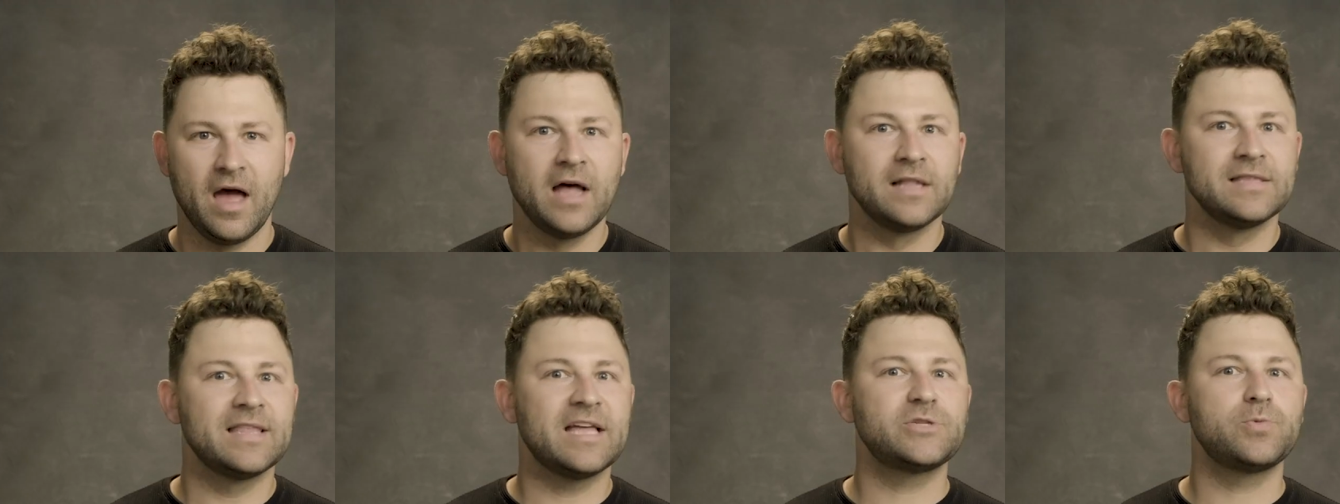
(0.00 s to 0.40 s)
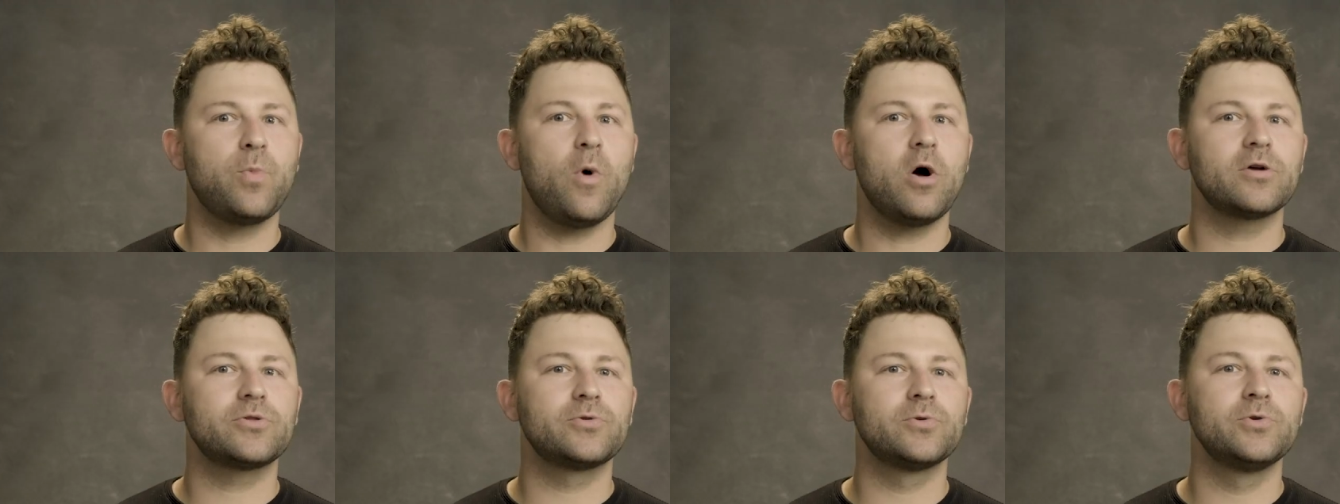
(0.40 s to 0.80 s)
Let's
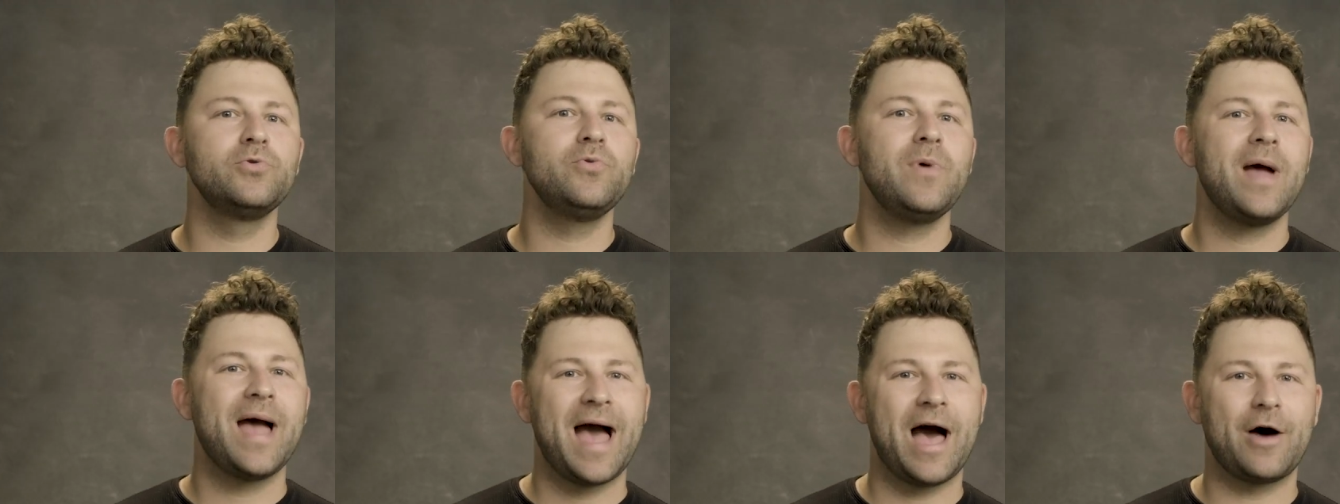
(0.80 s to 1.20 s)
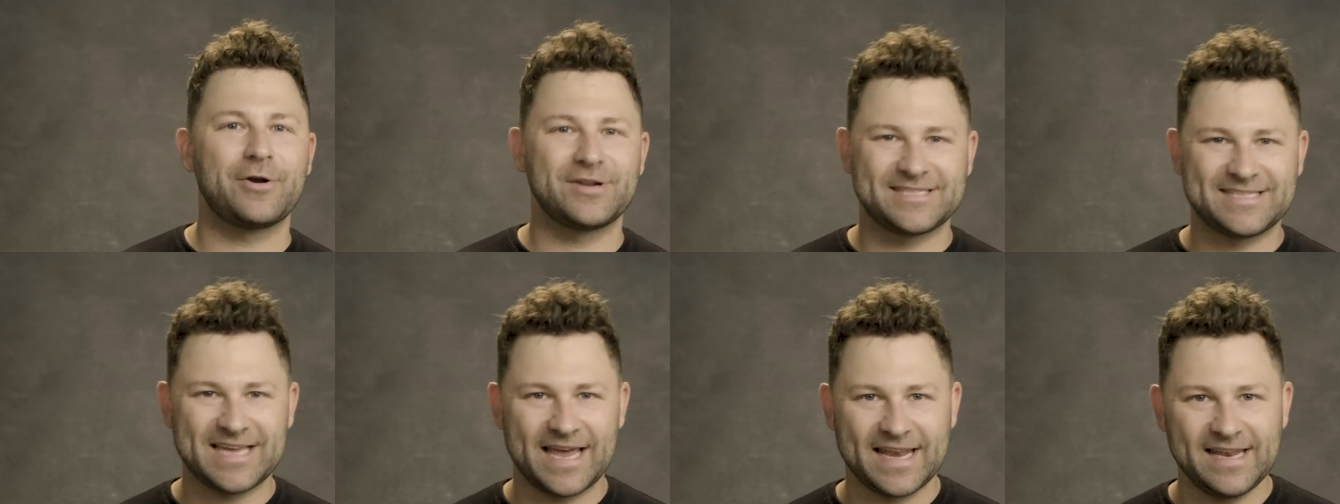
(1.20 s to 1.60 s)
walk through how to
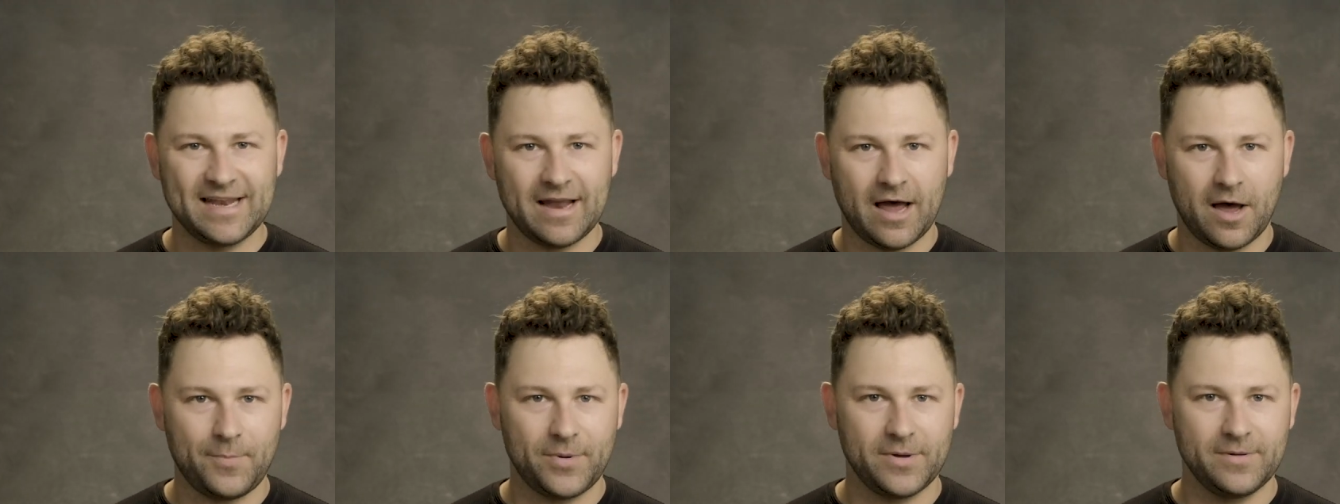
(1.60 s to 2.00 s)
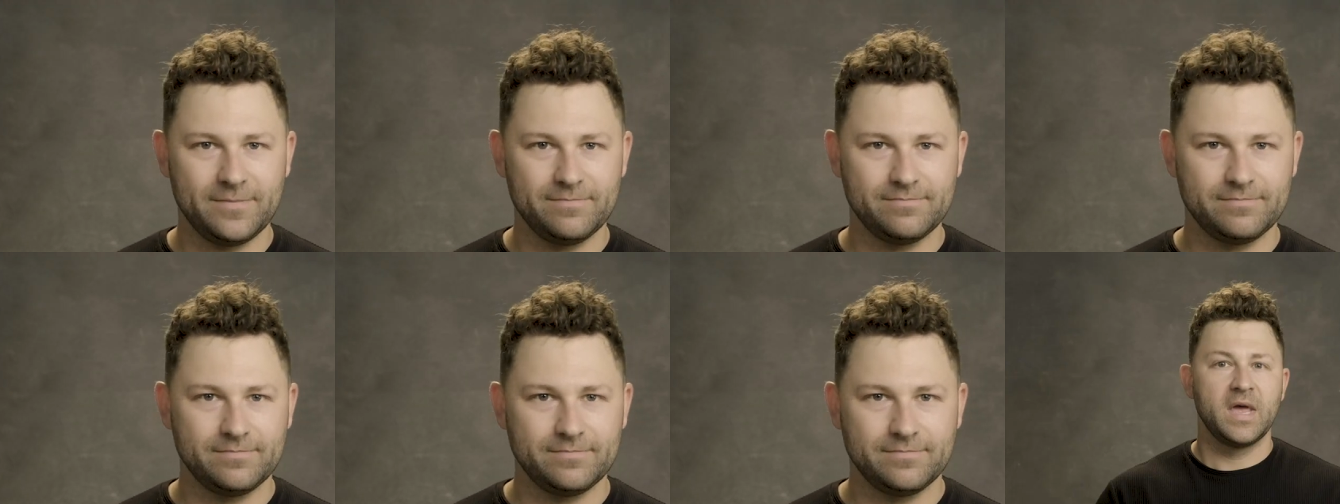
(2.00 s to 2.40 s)
set it up.
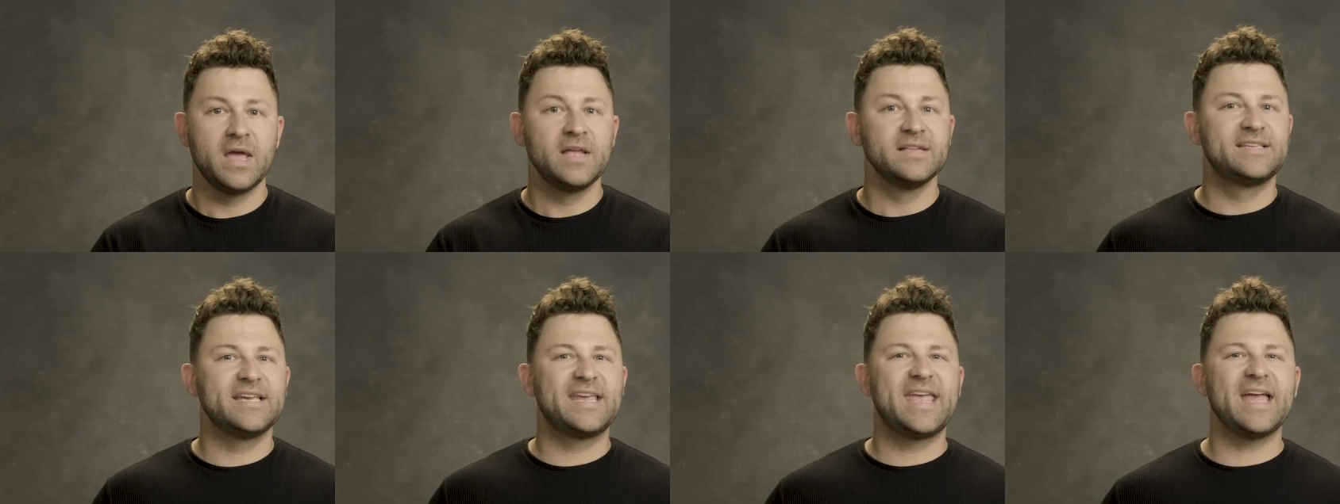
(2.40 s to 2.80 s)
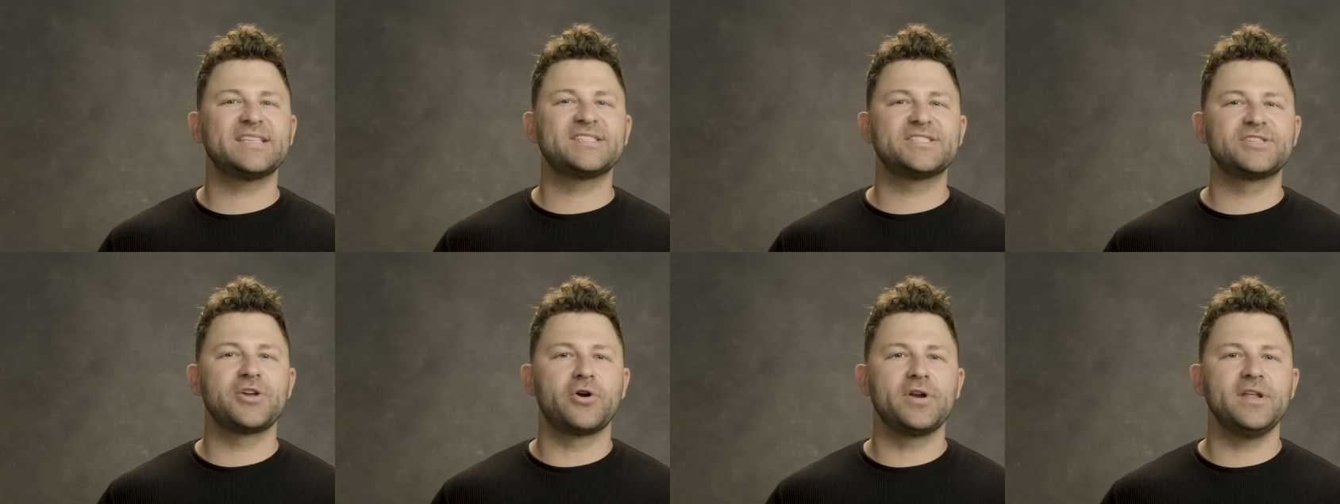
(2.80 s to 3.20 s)
To get
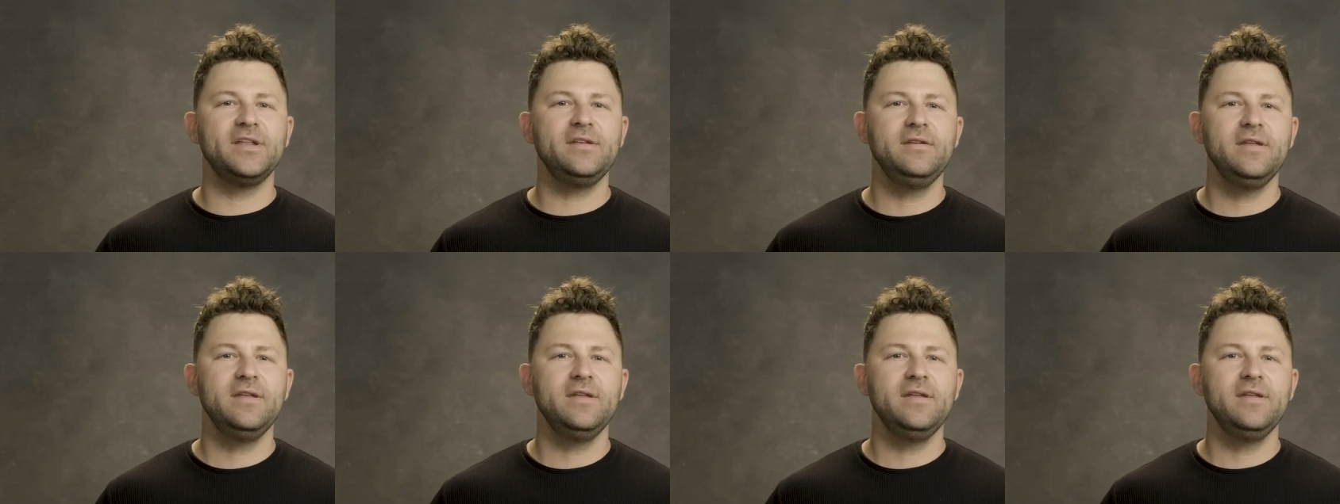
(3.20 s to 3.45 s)
started,